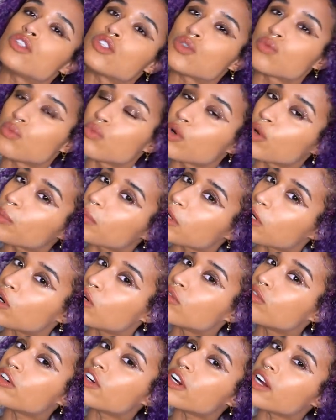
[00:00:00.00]
swoop it
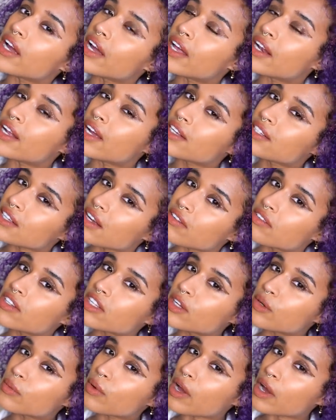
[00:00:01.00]
over, and I
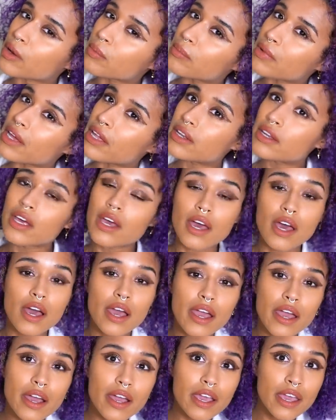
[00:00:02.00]
definitely recommend
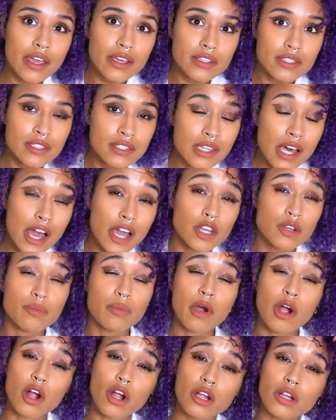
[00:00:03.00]
a side
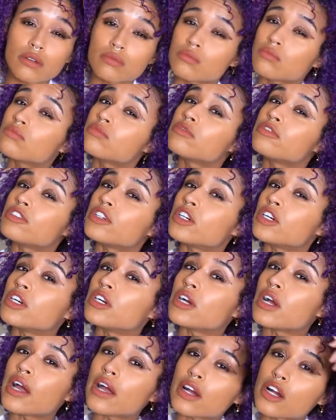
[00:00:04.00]
part
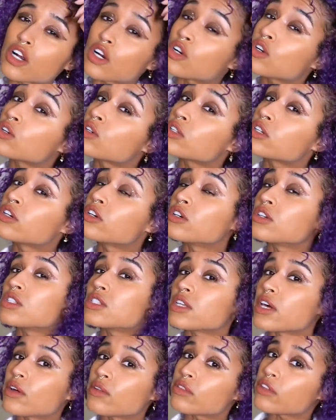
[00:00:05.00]
for curly girls
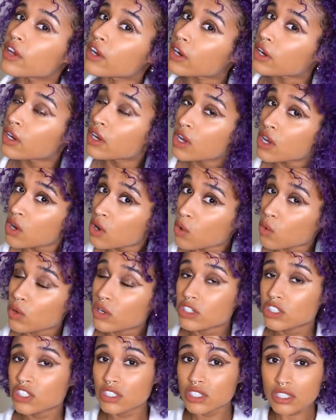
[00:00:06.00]
out there,
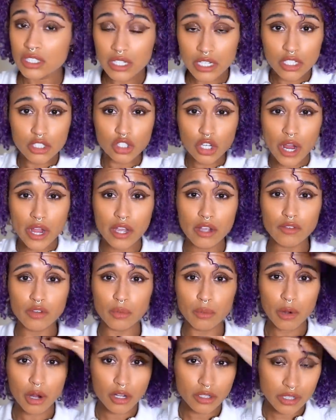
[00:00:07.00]
or just like try every
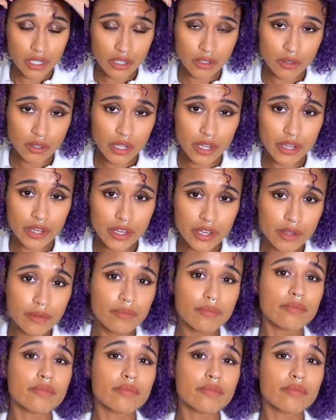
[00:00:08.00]
part that you like.